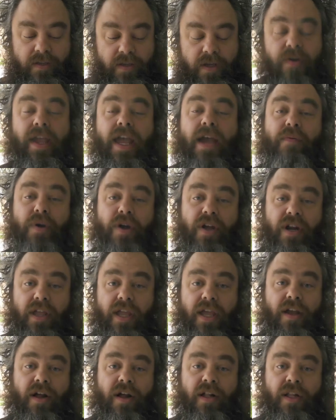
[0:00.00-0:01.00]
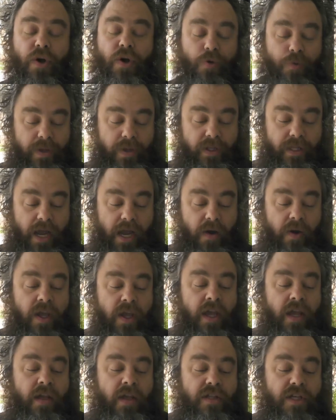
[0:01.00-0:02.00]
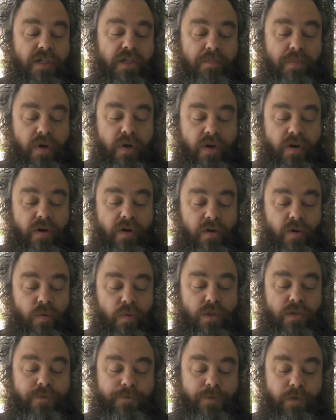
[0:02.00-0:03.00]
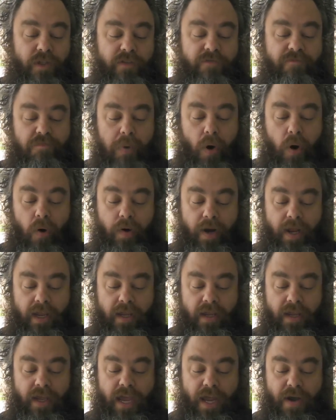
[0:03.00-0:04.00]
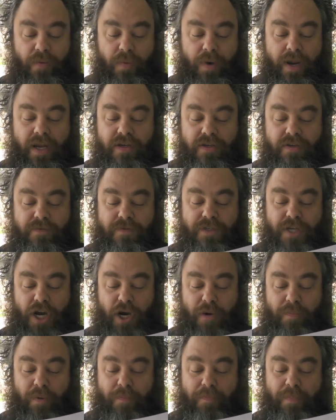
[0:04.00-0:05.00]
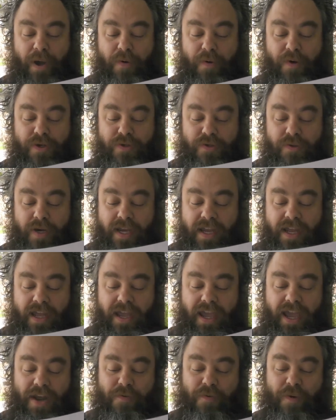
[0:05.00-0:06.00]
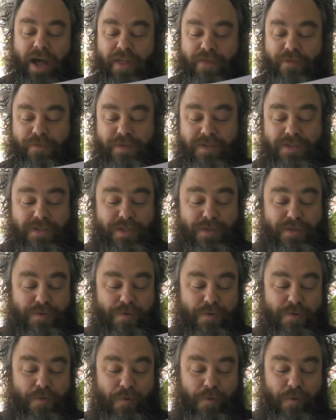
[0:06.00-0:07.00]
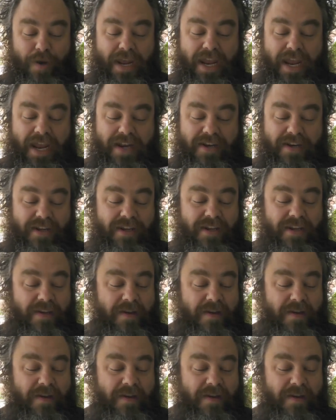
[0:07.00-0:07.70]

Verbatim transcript: Okay, we're going to get colloquial now. This book was full of boring and reeked of terrible poetry and Rothfuss's greed.